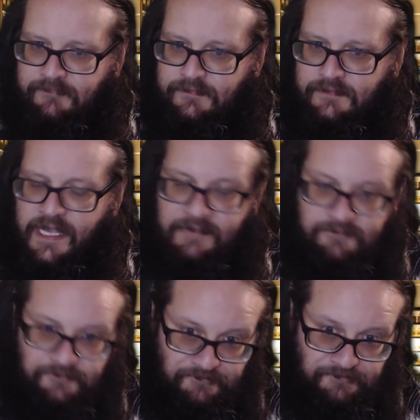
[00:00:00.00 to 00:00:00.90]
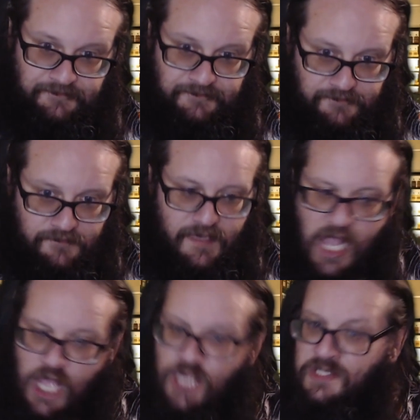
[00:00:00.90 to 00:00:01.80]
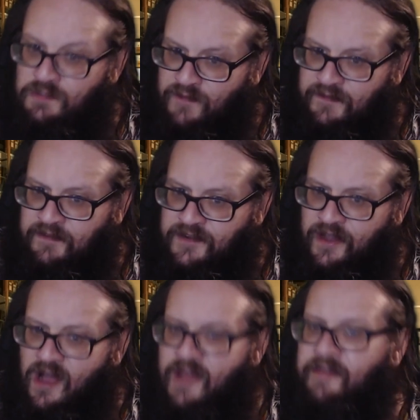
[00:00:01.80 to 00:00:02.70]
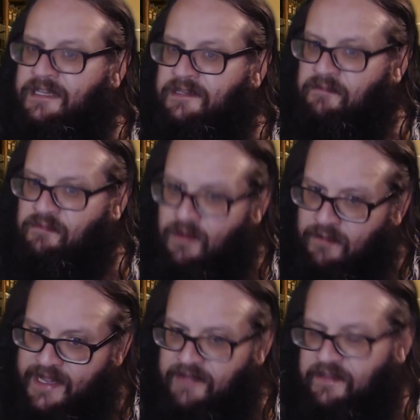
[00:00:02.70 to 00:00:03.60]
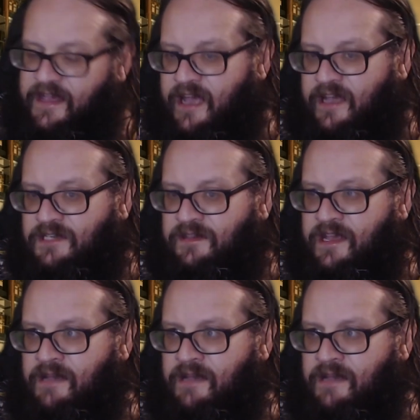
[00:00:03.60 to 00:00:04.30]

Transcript: Okay. Smooth in the Toki, that's probably again the age thing.